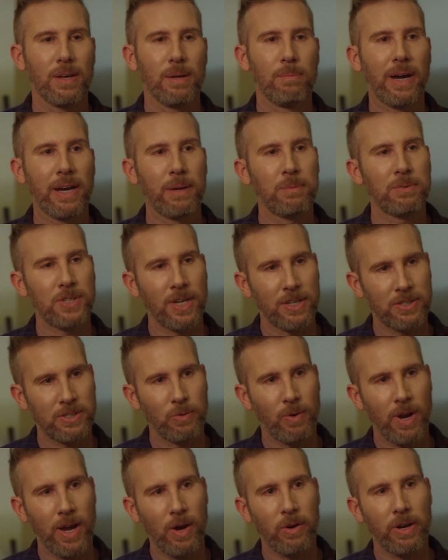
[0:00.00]
My name is Jason
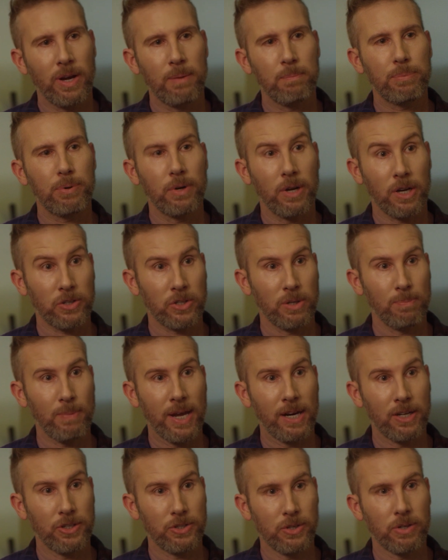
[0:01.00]
Rao, and I'm production
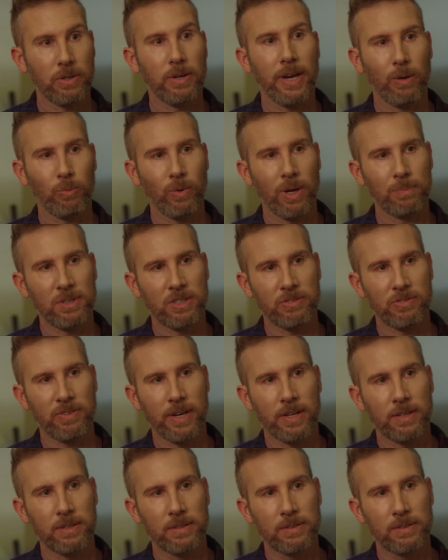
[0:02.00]
manager at Weapons Fan.